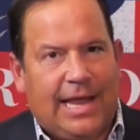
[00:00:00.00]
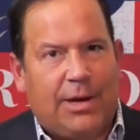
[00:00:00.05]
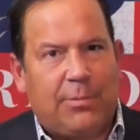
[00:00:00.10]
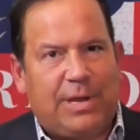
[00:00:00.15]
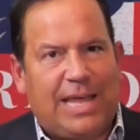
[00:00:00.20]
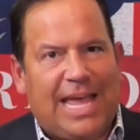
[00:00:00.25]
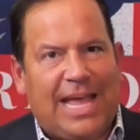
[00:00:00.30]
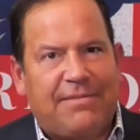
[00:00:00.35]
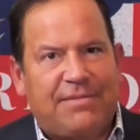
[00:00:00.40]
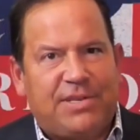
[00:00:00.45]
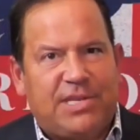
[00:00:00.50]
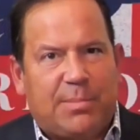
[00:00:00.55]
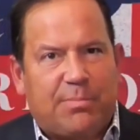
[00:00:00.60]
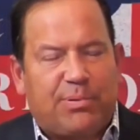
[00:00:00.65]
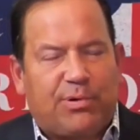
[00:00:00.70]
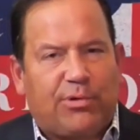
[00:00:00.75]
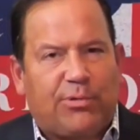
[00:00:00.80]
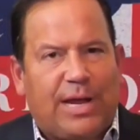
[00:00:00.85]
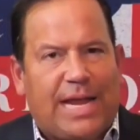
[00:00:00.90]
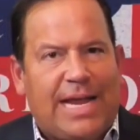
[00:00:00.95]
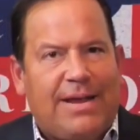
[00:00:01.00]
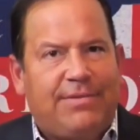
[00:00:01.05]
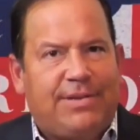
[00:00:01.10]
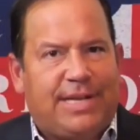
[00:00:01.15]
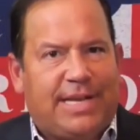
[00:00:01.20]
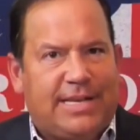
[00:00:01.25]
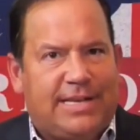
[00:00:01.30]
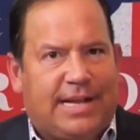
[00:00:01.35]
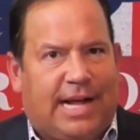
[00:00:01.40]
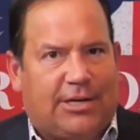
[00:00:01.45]
and we have
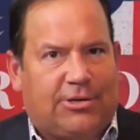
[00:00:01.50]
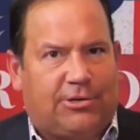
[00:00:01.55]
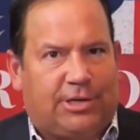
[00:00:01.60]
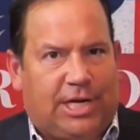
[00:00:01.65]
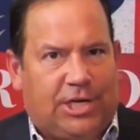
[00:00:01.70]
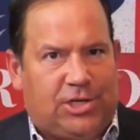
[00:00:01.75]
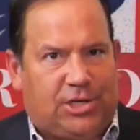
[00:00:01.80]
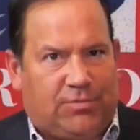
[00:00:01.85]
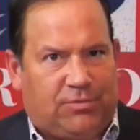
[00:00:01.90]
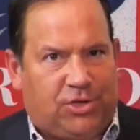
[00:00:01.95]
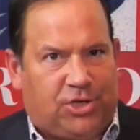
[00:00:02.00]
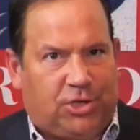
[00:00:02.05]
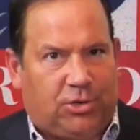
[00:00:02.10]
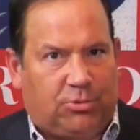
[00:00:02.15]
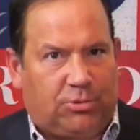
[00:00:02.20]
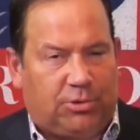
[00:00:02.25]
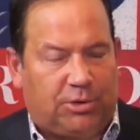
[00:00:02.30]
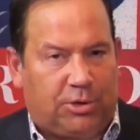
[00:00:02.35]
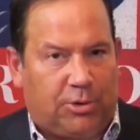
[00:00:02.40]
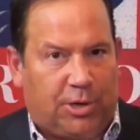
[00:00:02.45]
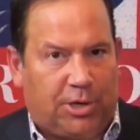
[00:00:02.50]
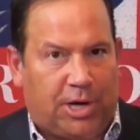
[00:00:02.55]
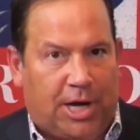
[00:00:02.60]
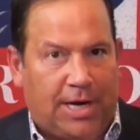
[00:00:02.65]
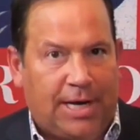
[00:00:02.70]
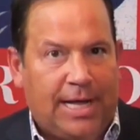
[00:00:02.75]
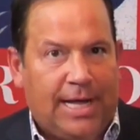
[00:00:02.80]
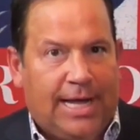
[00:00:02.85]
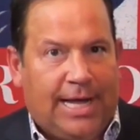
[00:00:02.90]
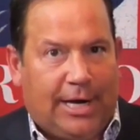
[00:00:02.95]
depraved indoctrination of children going
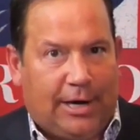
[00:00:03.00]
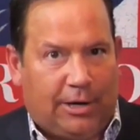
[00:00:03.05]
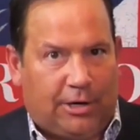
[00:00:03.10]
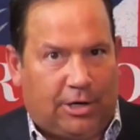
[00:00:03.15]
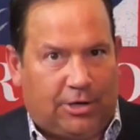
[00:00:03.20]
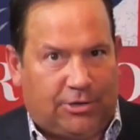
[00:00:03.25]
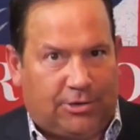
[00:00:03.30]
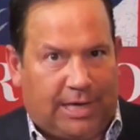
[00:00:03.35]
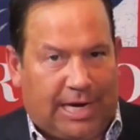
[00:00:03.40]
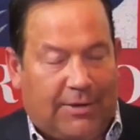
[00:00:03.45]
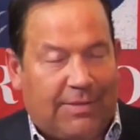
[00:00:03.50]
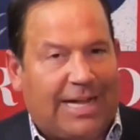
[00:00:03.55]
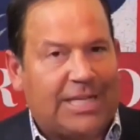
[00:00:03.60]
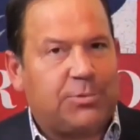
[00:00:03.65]
on in our country right now.